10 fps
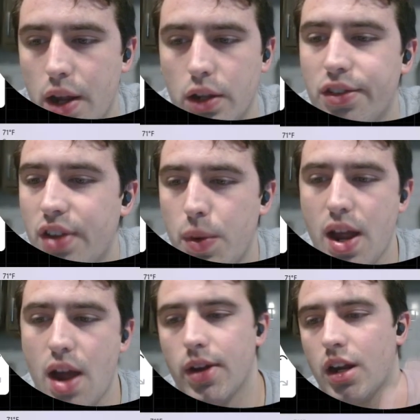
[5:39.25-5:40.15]
And let's say we
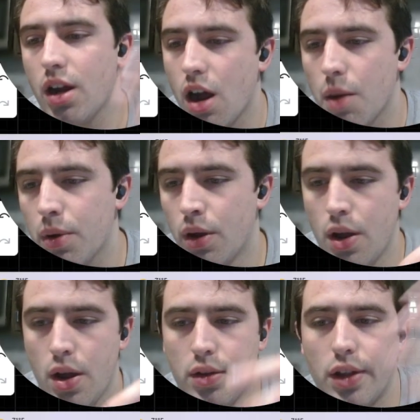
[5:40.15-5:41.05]
have a cup
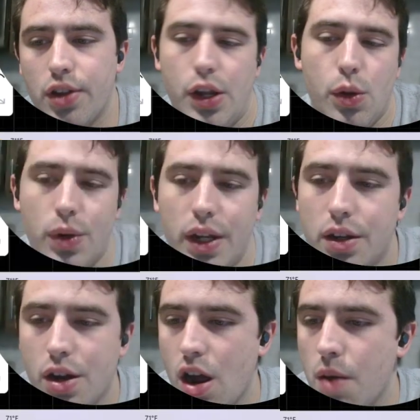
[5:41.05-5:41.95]
that's a
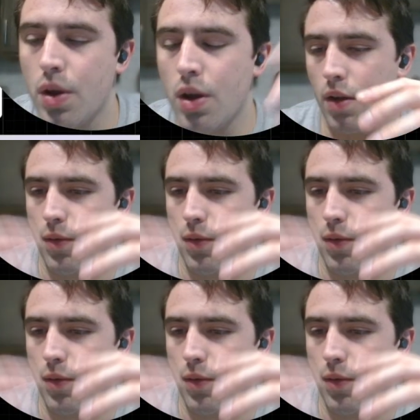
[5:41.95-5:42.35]
unique cup